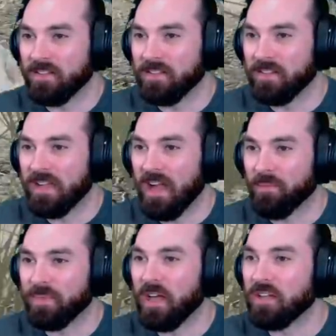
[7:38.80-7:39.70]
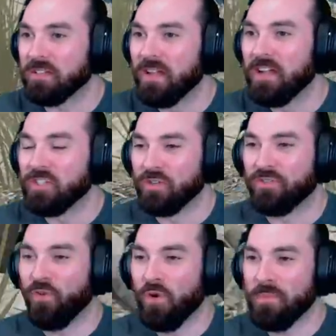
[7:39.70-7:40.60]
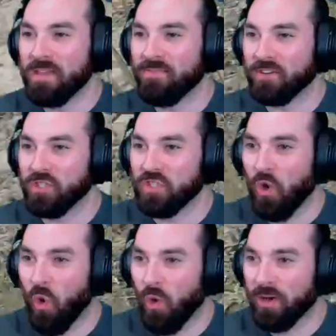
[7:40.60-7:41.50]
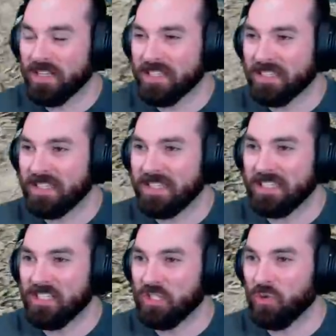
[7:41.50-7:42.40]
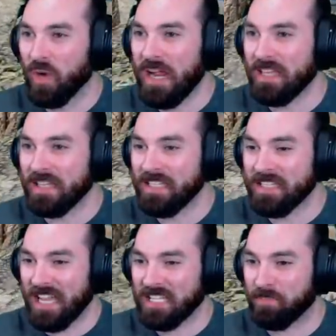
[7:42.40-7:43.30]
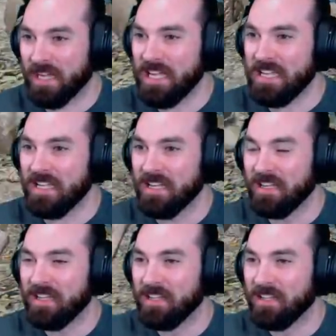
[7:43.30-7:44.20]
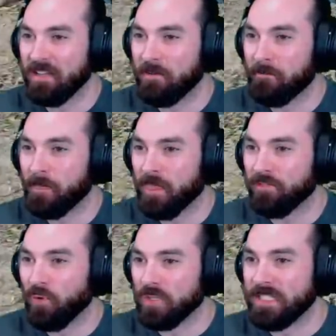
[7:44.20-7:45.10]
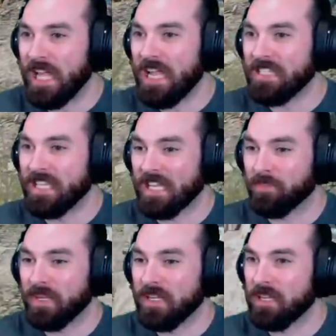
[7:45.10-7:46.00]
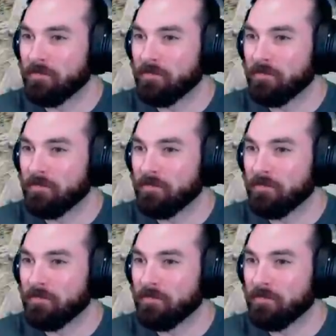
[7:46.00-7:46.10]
Yeah. Dude, four men versus a horde is, this is great. This is XP. For days XP.